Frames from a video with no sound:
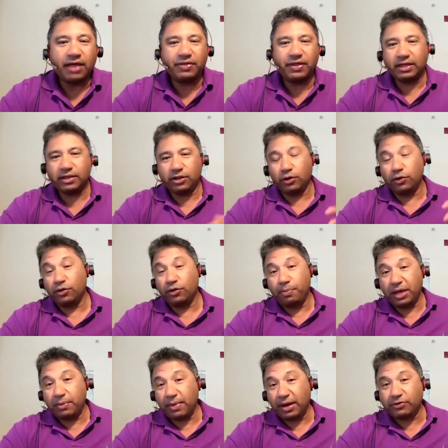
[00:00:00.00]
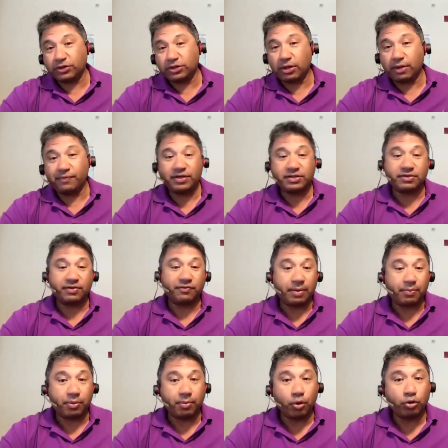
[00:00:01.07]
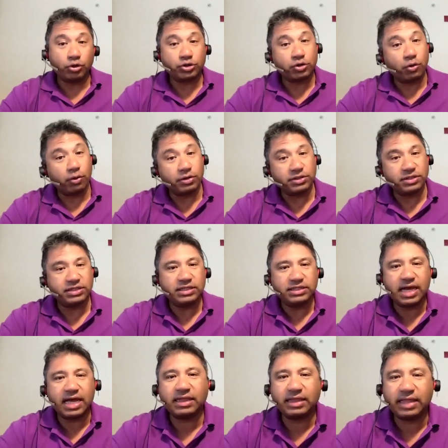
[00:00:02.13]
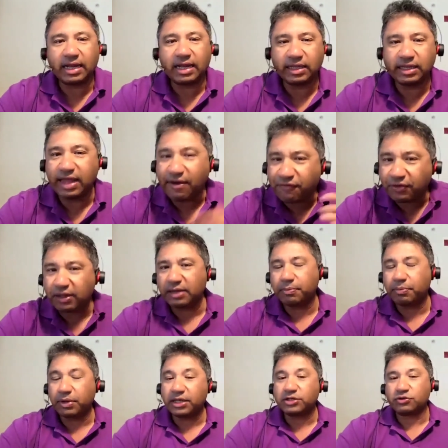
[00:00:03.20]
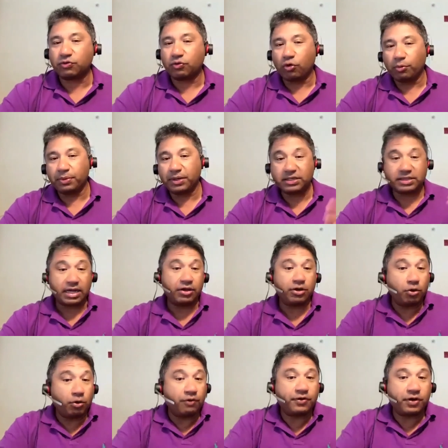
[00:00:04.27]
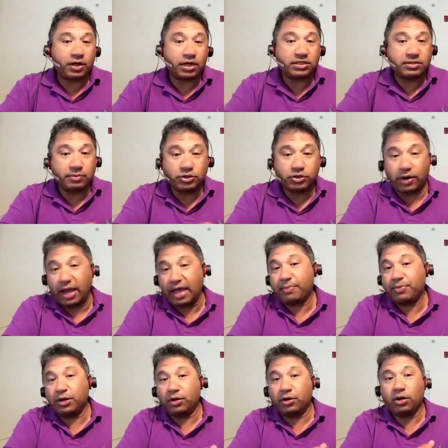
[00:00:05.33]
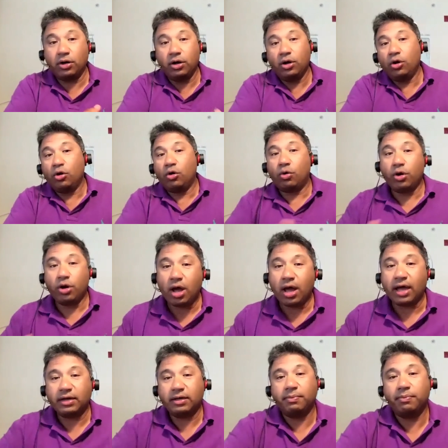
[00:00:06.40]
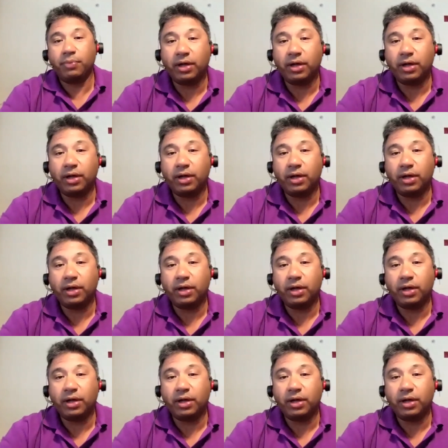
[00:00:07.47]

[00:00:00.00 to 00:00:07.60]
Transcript: I think, the big metrics, obviously, of Net Promoter Score and CSAT, that definitely plays a role because now you know if your customers are happier or not.